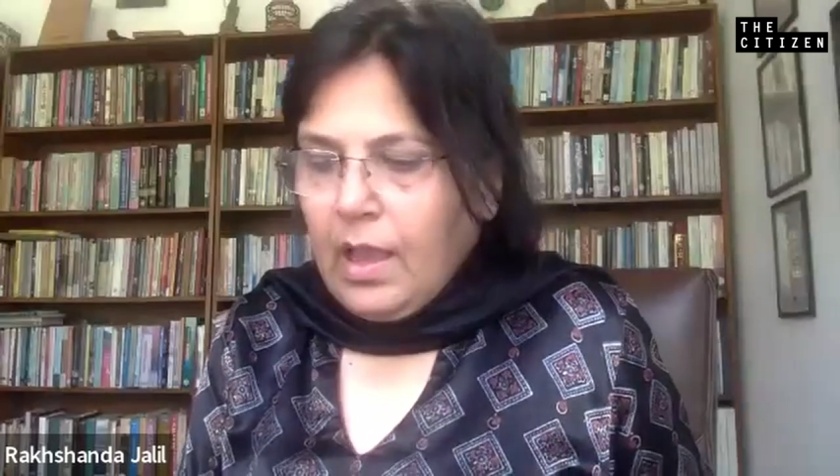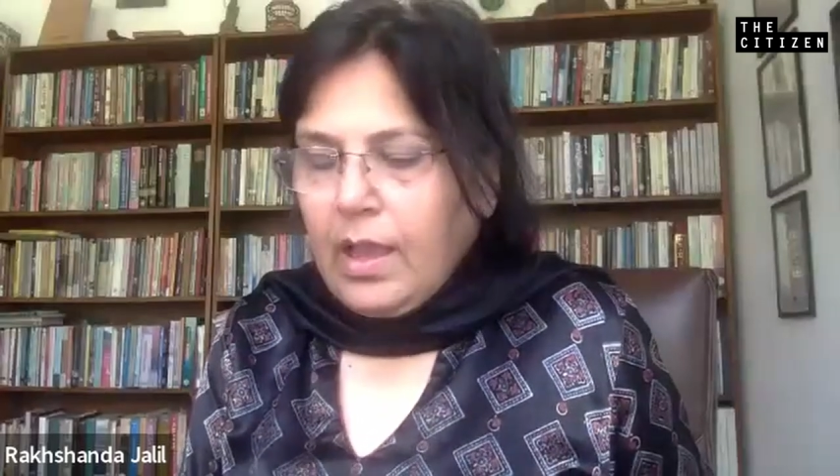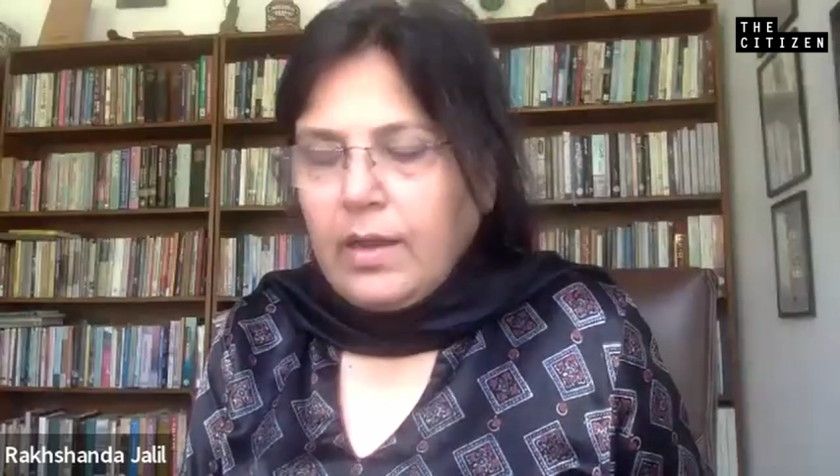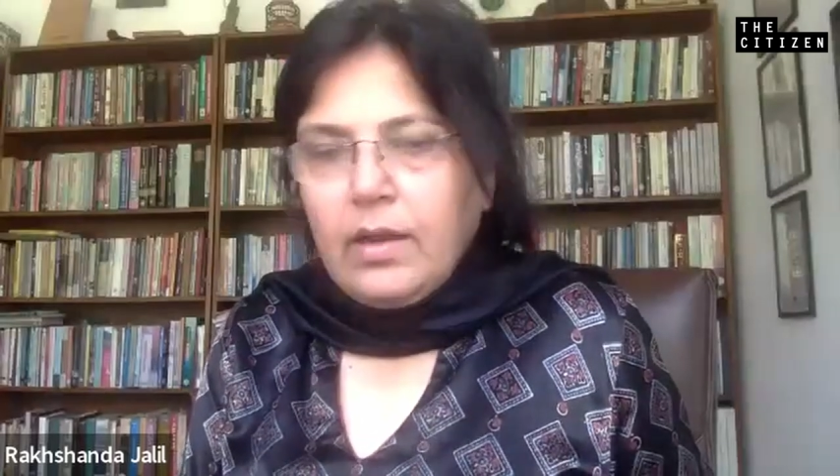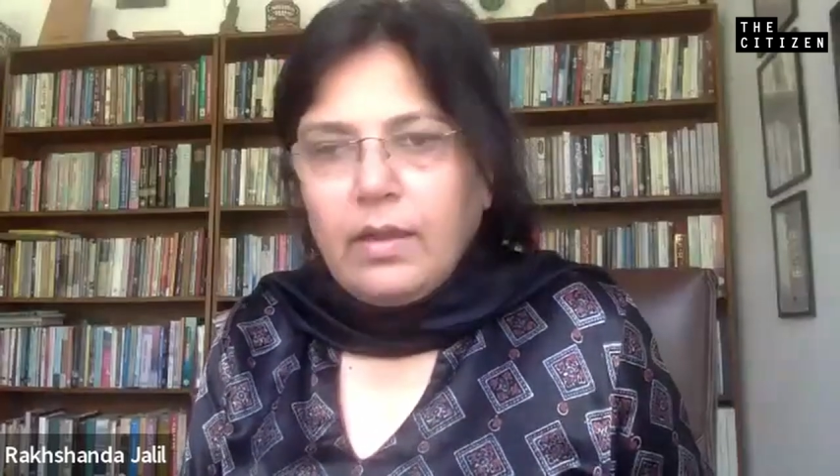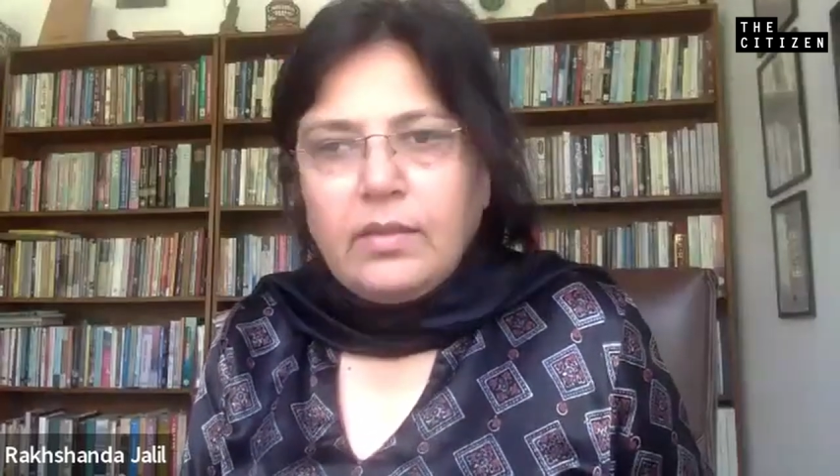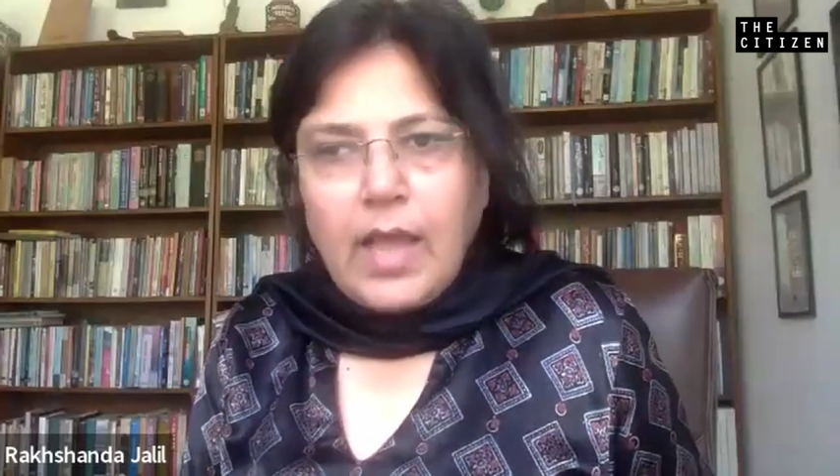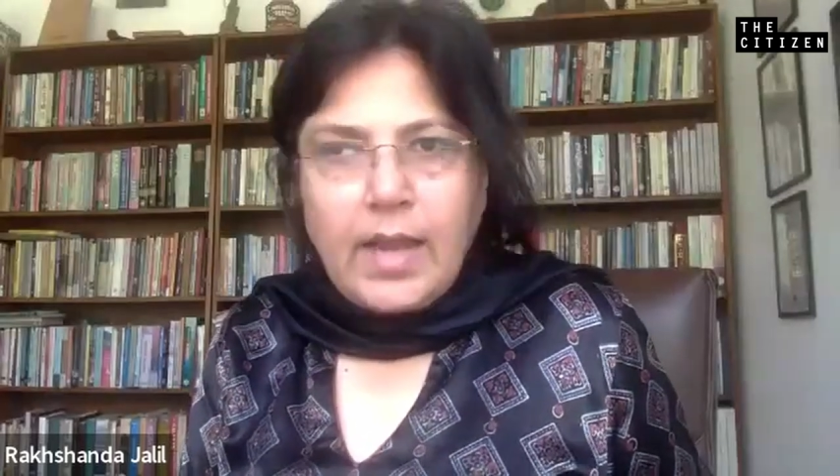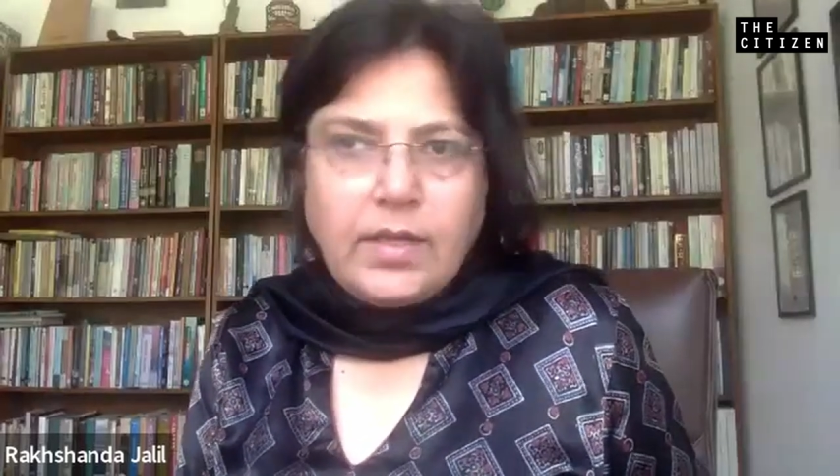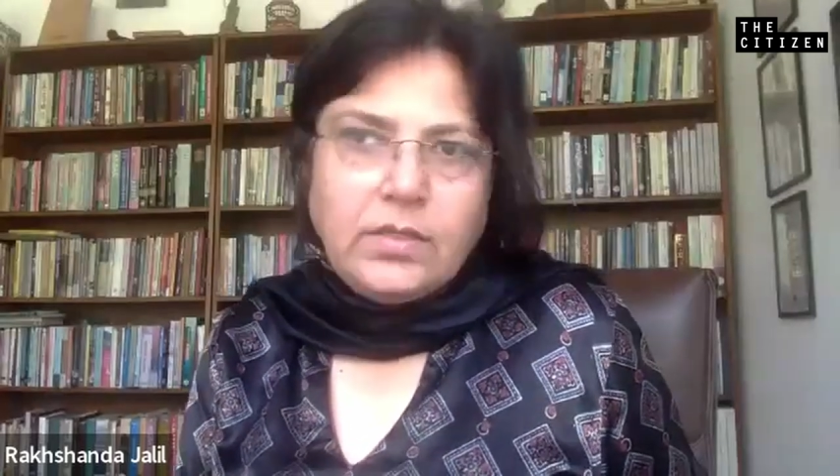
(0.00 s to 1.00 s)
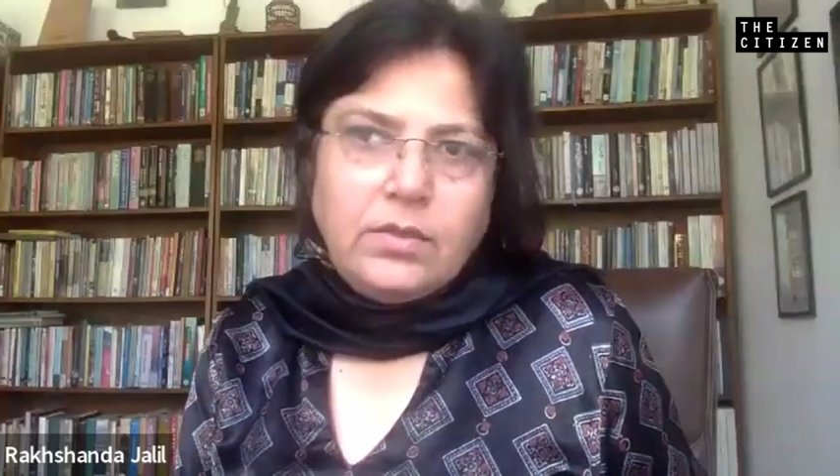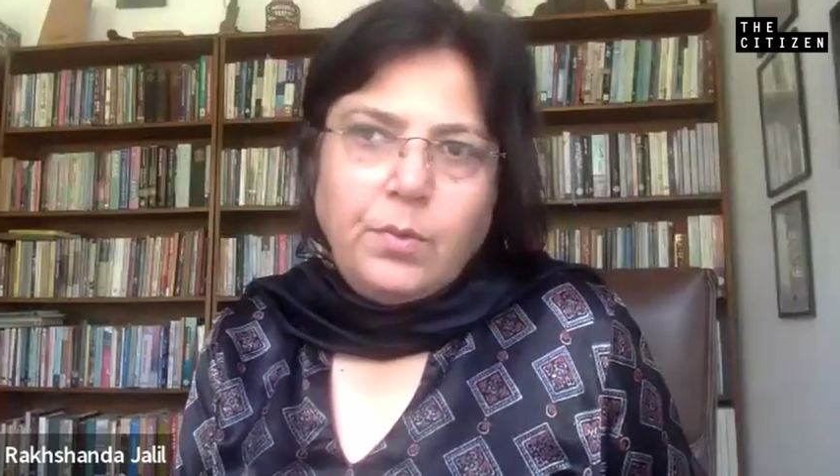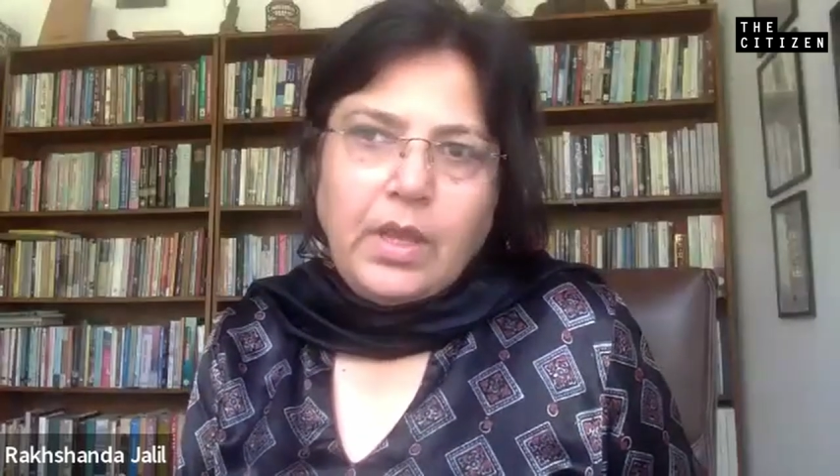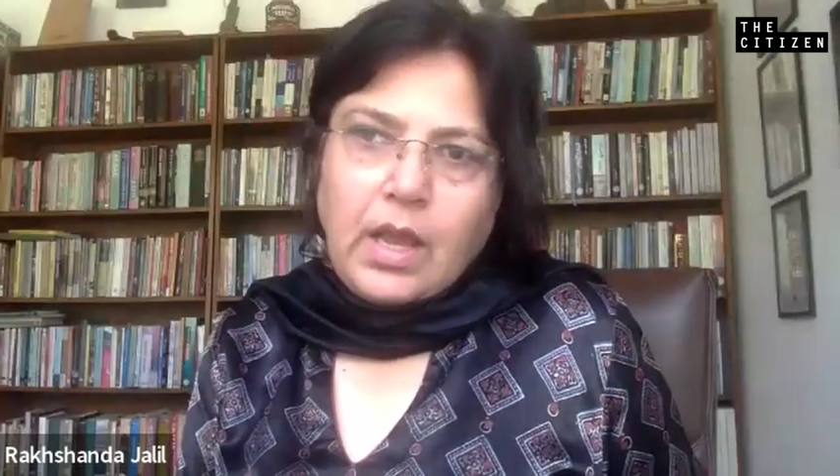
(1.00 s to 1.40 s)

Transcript: And that is the way